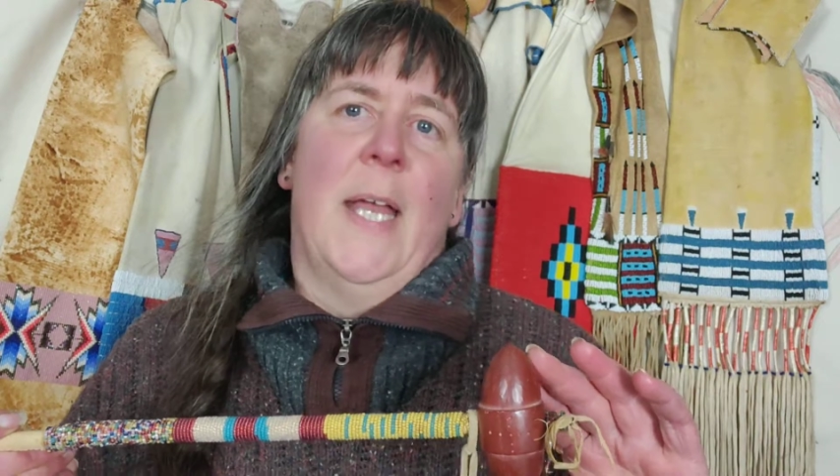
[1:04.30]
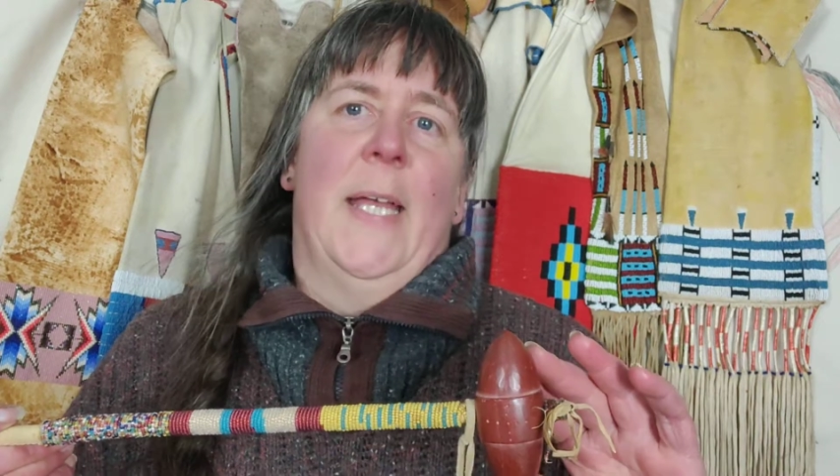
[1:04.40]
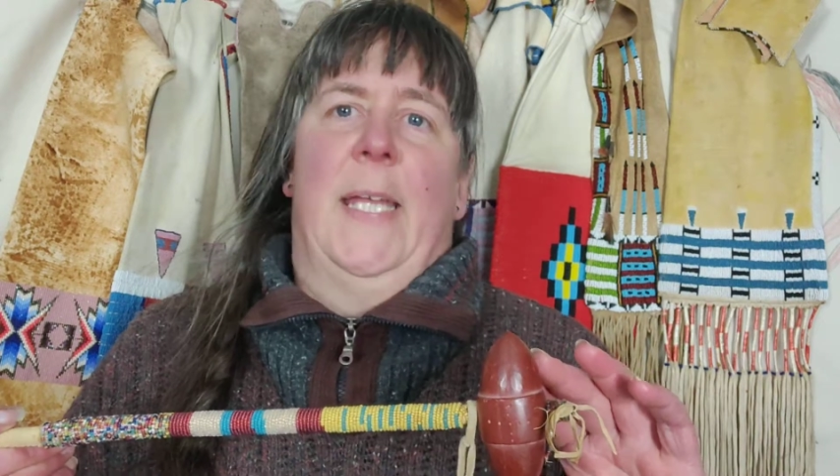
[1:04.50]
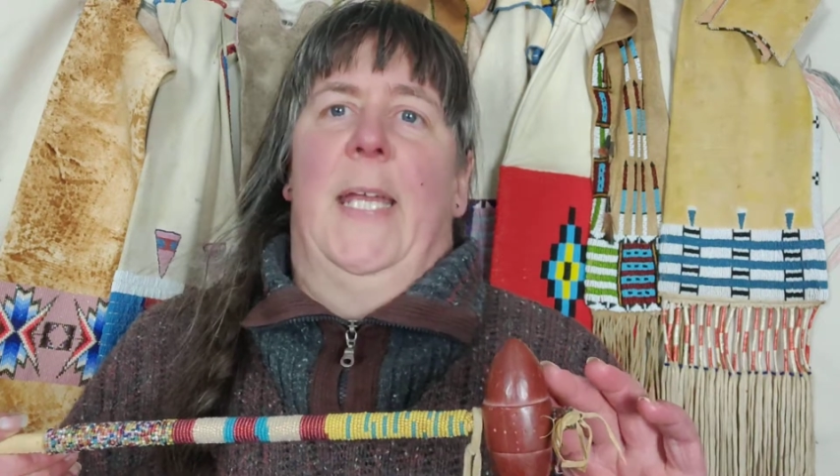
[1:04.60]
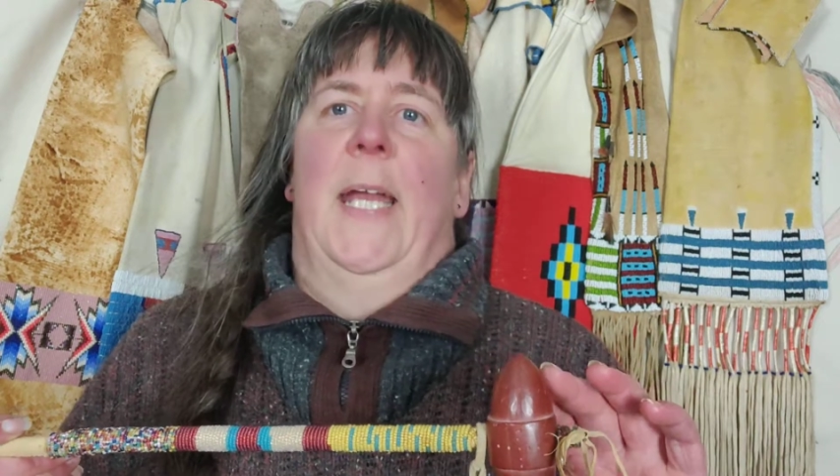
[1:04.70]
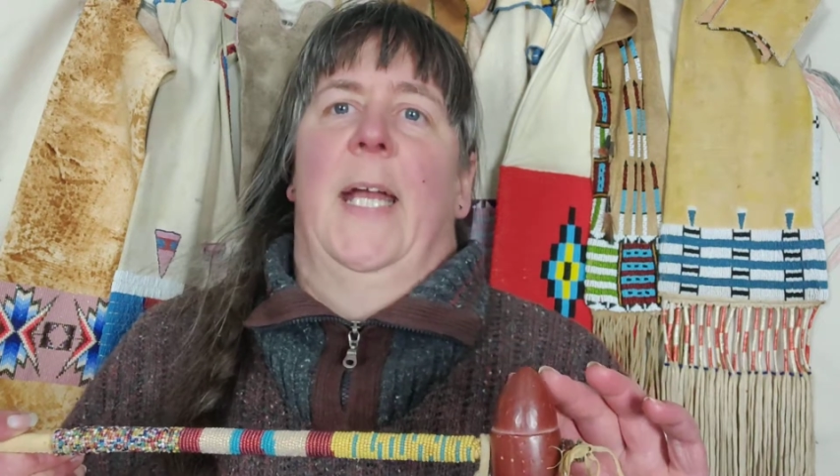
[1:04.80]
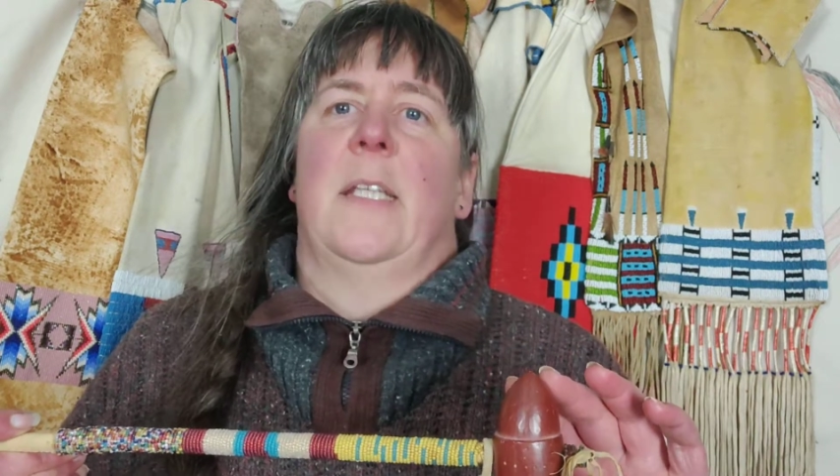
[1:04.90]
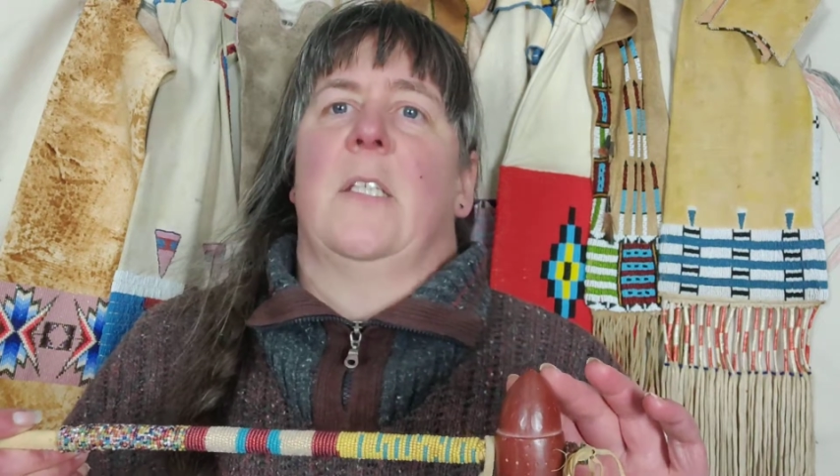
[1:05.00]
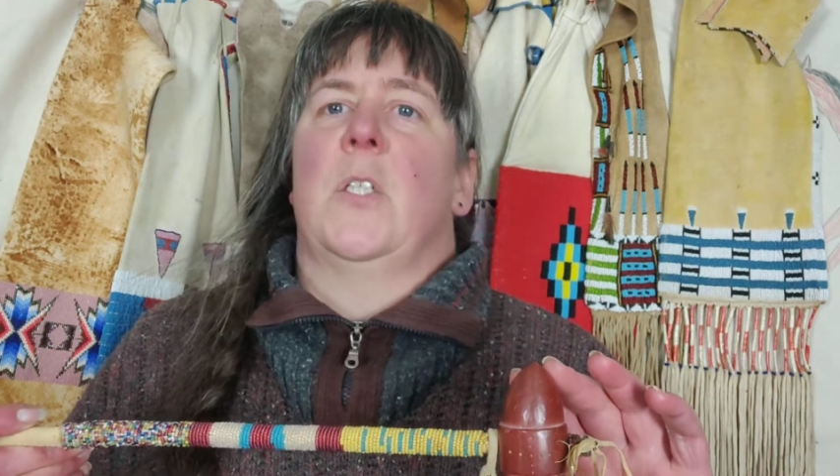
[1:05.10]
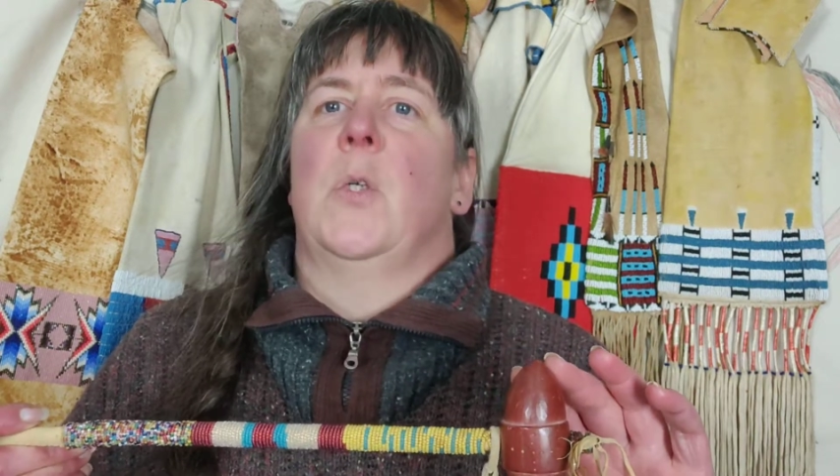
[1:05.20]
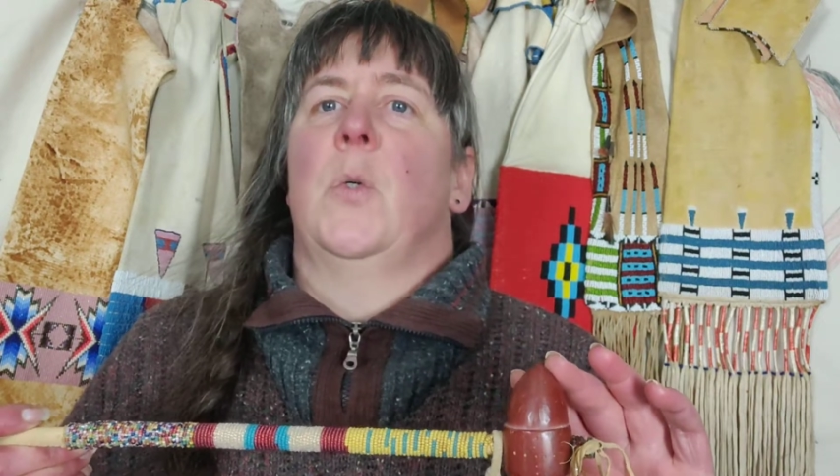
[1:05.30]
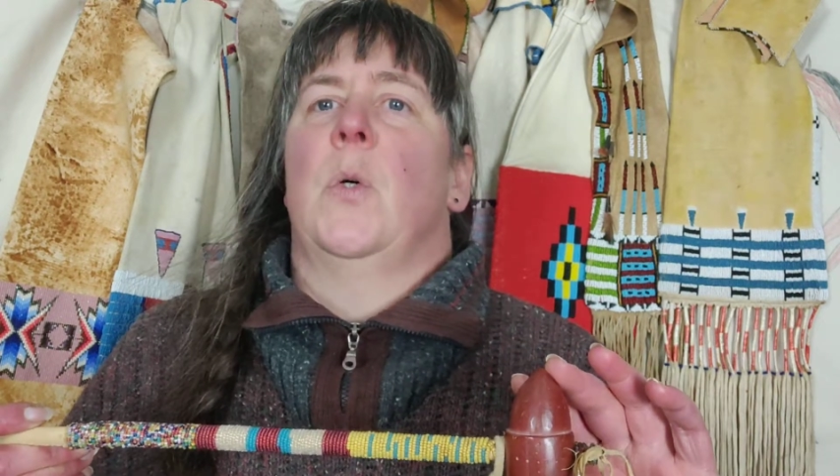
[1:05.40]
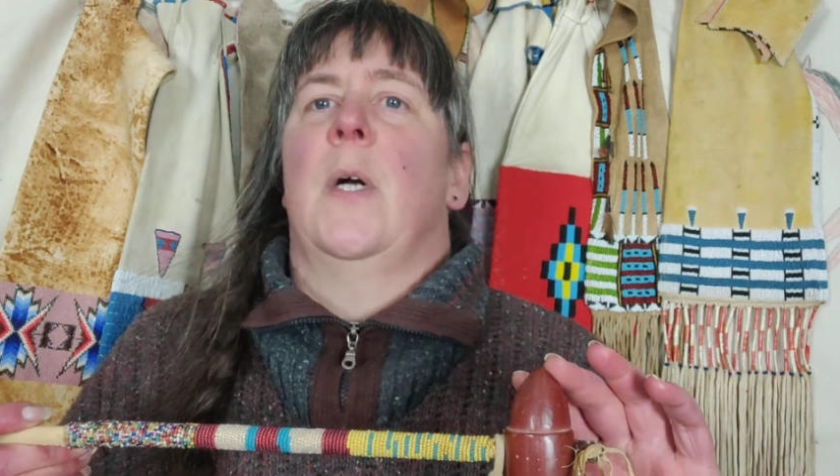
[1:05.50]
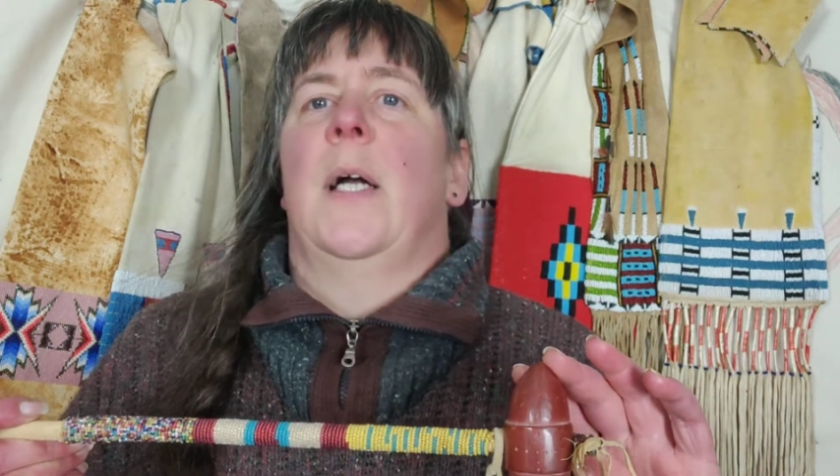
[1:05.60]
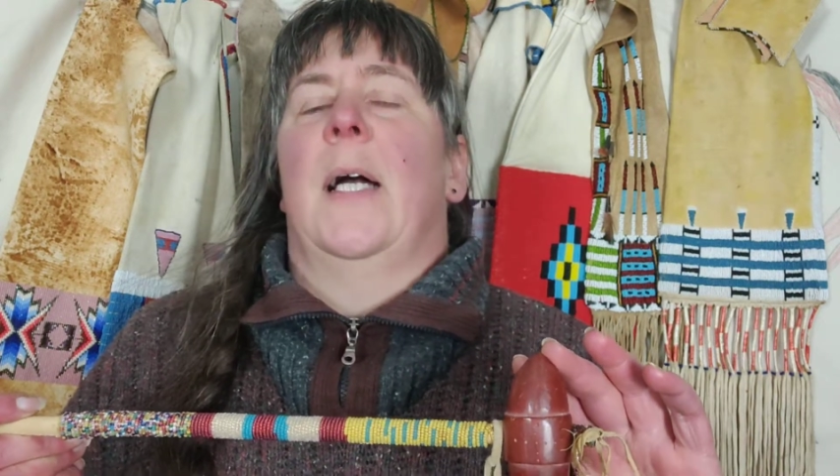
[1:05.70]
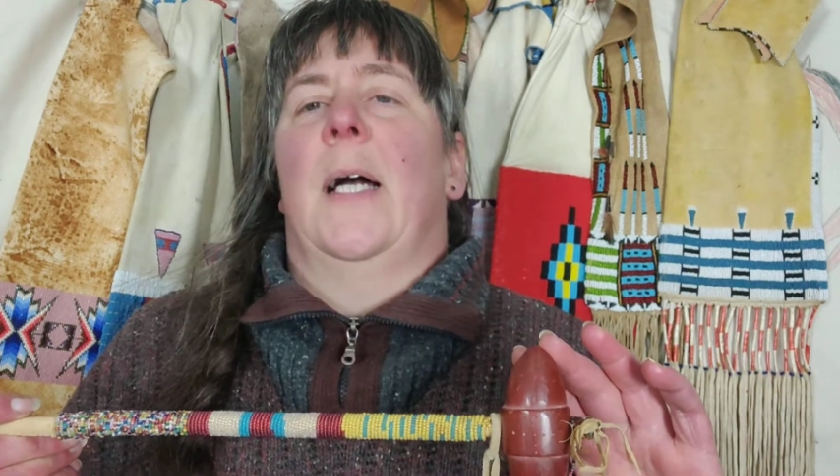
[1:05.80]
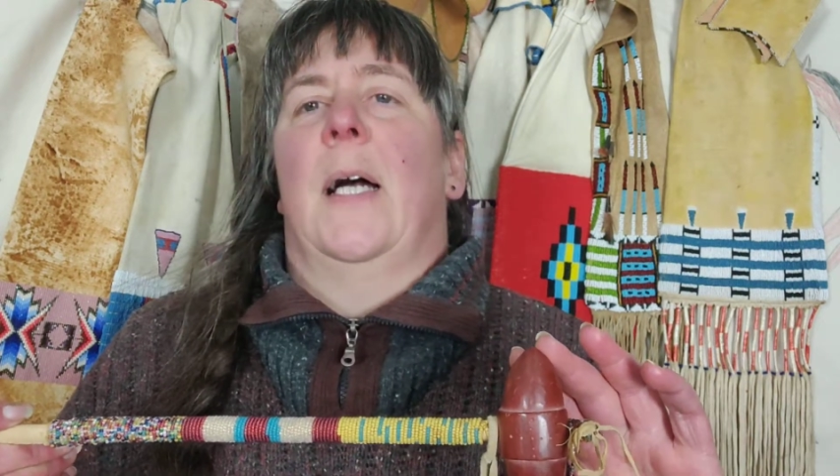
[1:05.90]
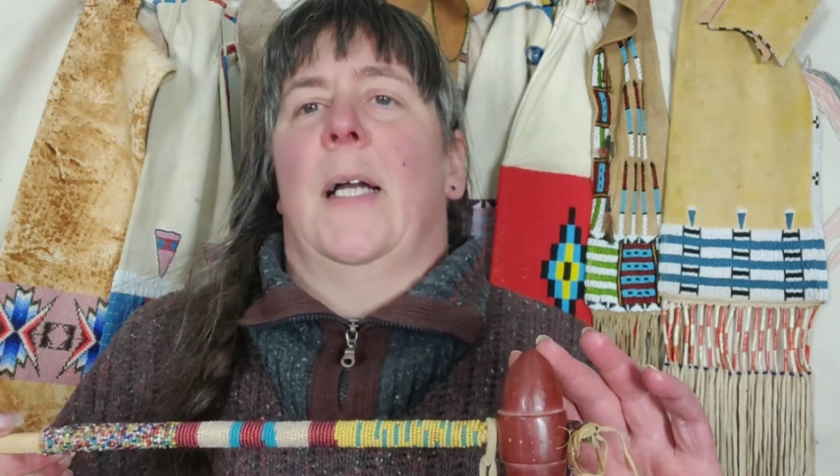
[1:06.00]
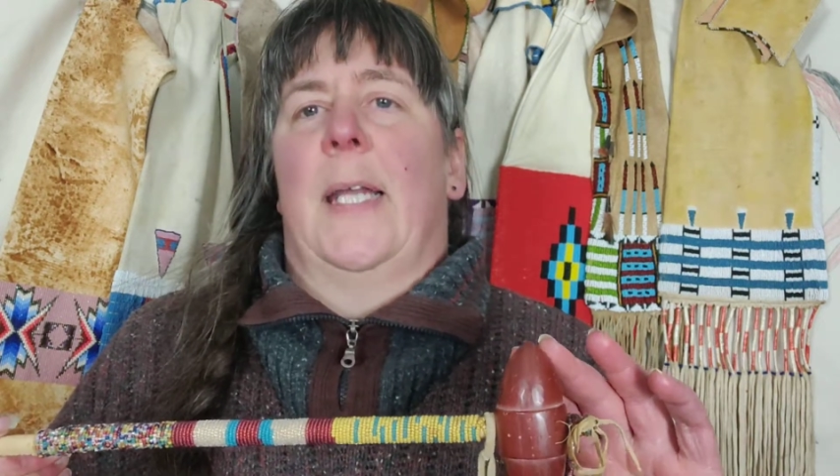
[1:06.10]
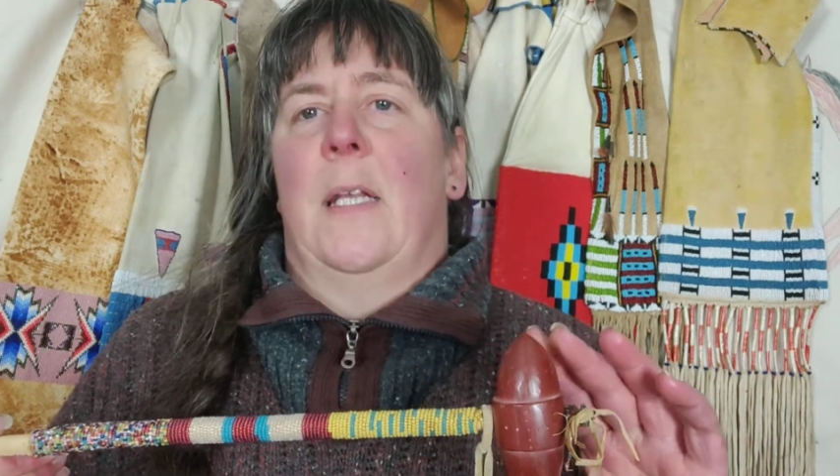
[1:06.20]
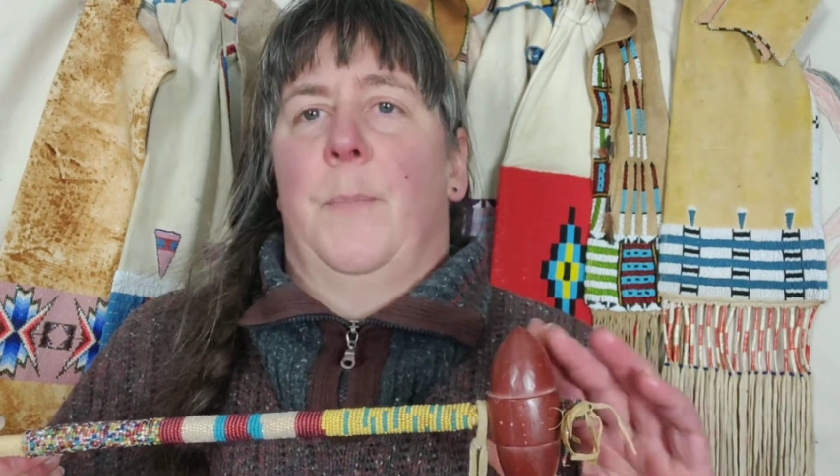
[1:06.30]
he had to get